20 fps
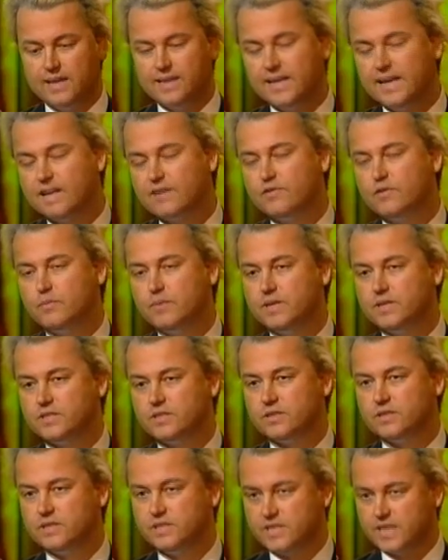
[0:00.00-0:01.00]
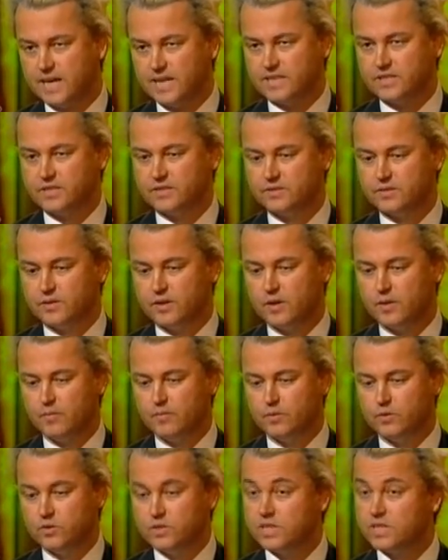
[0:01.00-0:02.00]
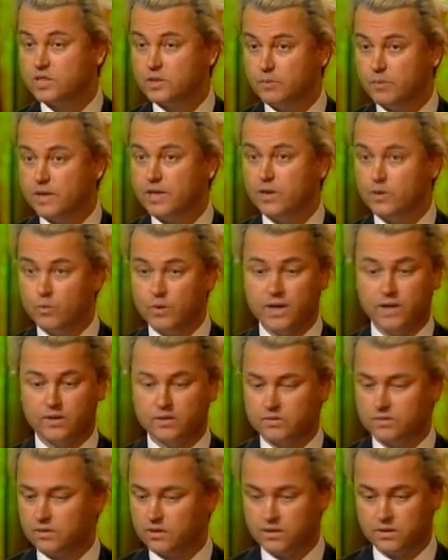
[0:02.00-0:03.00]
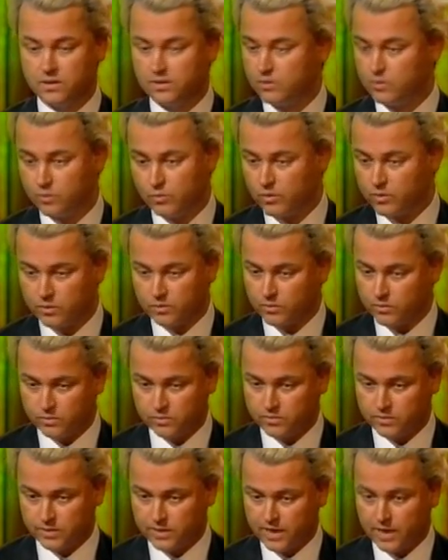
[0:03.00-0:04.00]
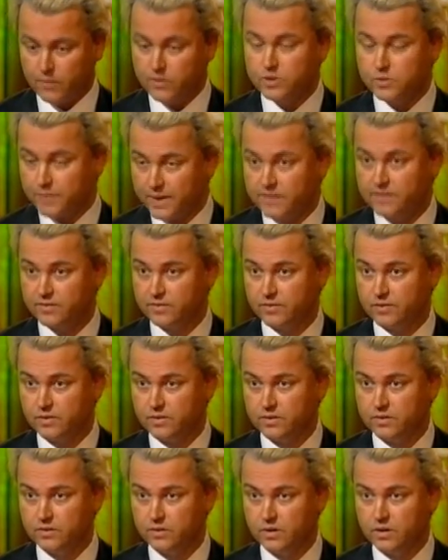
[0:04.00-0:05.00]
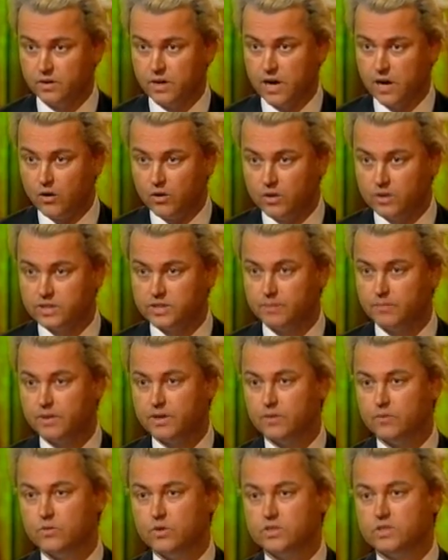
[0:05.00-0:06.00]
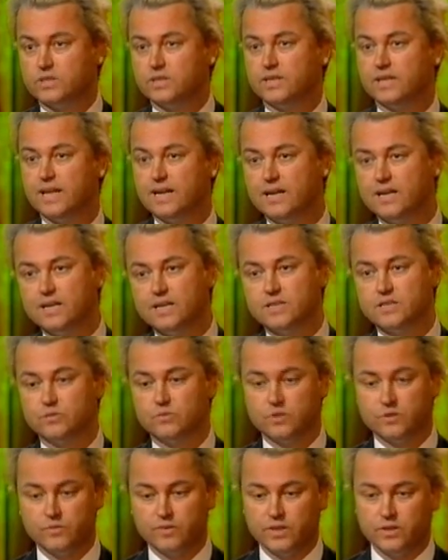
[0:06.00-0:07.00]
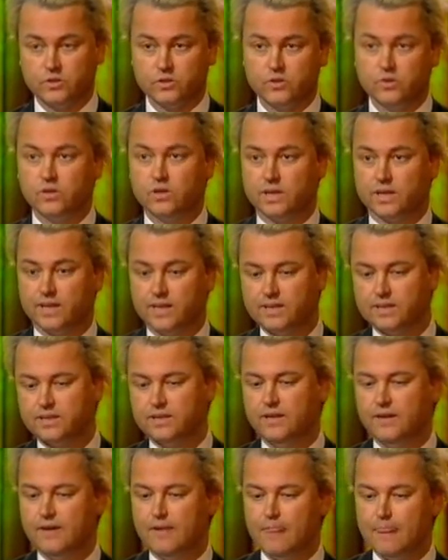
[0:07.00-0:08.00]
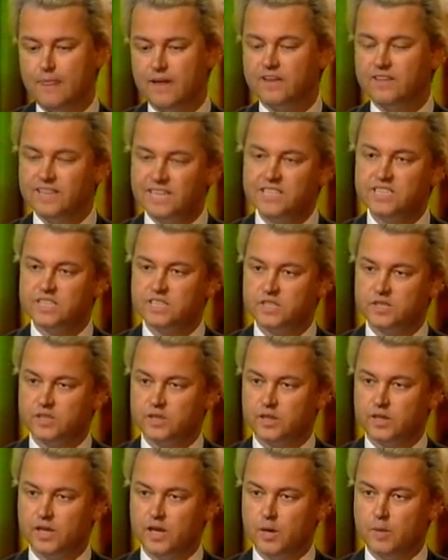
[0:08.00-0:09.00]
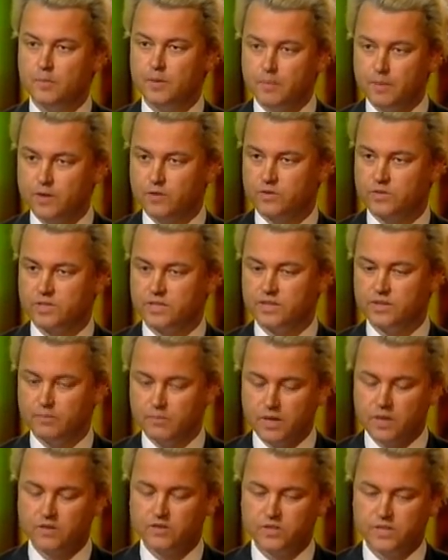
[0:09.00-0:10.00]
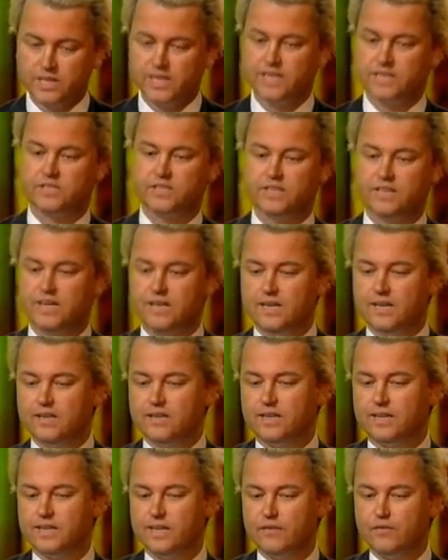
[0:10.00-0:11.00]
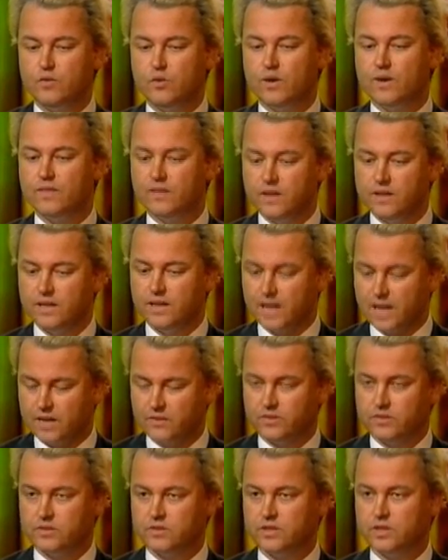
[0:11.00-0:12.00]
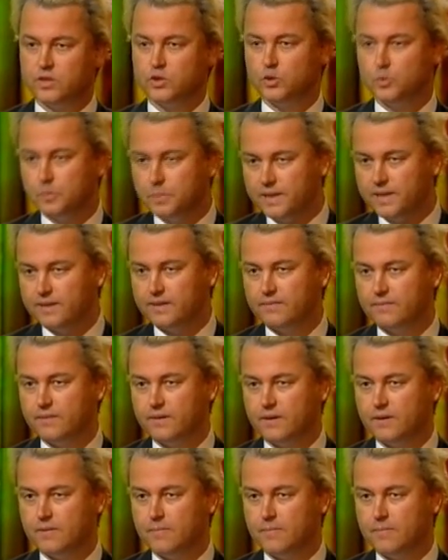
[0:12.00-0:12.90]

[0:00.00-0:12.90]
And then if the minister decides to send somebody away, irrespective of how long somebody was in the Netherlands or went to school or not, and this is democracy. Democracy is that if you are not allowed to be